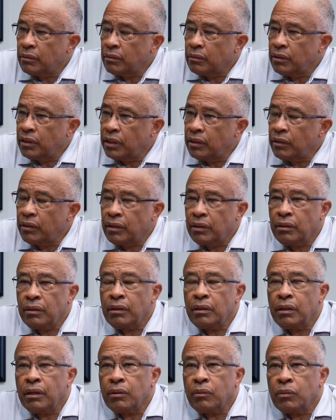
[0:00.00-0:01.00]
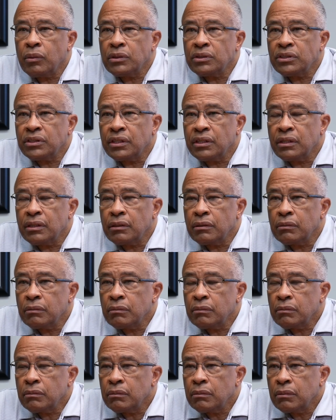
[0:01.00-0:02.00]
there was a
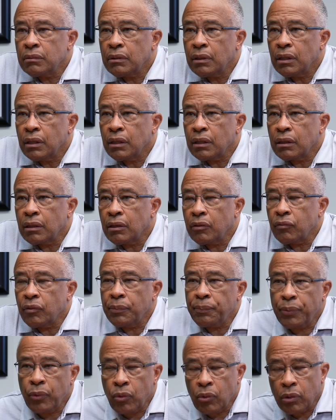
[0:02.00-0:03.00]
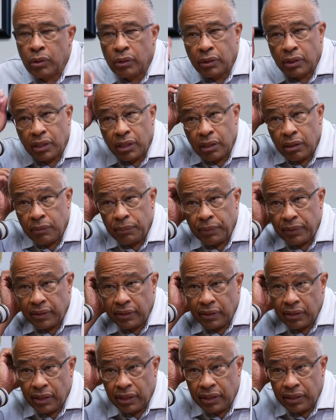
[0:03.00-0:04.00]
report that had
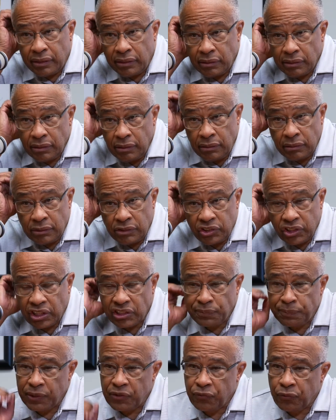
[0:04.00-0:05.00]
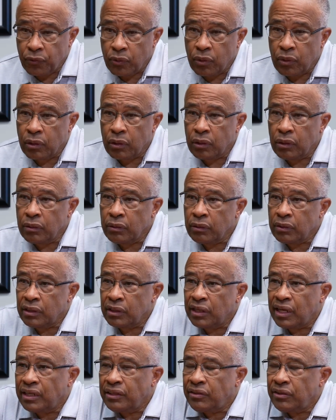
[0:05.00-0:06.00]
been done just before the
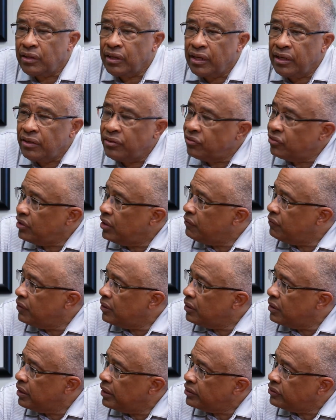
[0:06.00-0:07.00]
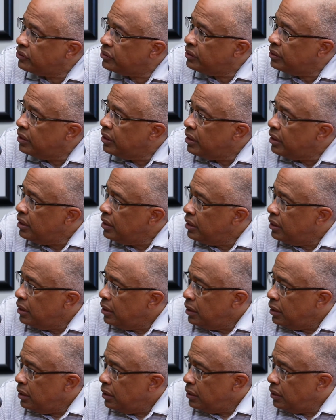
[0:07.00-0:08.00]
1987 election
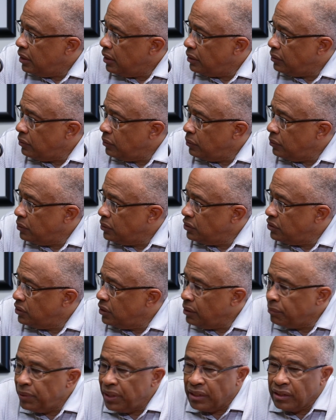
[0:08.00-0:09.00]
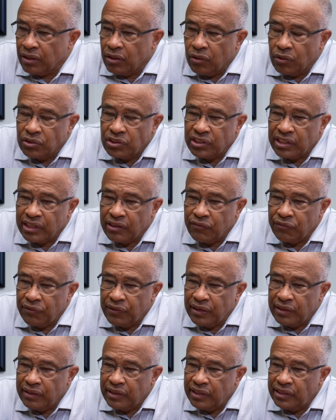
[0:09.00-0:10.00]
that was done by the Goldsecker
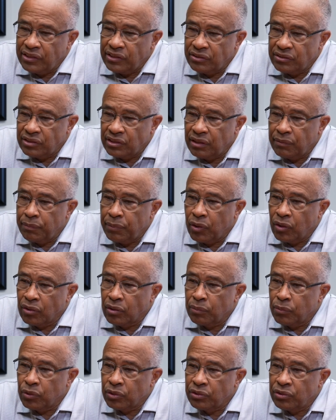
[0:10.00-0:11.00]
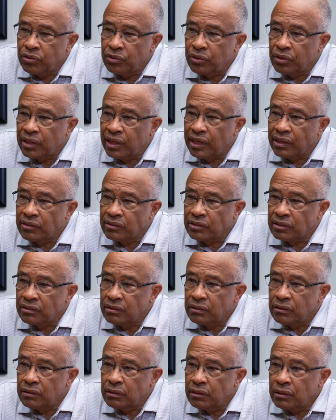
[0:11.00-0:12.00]
Foundation, said Baltimore
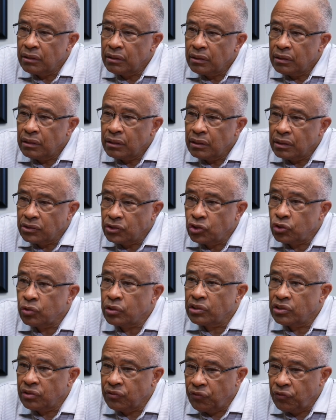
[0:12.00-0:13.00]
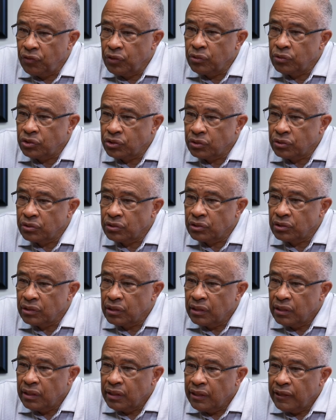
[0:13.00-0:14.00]
2000, a choice of futures.
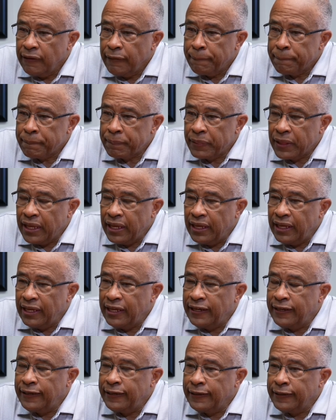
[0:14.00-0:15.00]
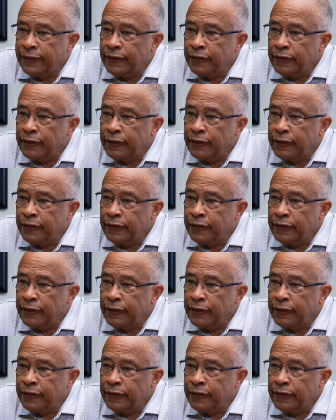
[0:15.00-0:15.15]
And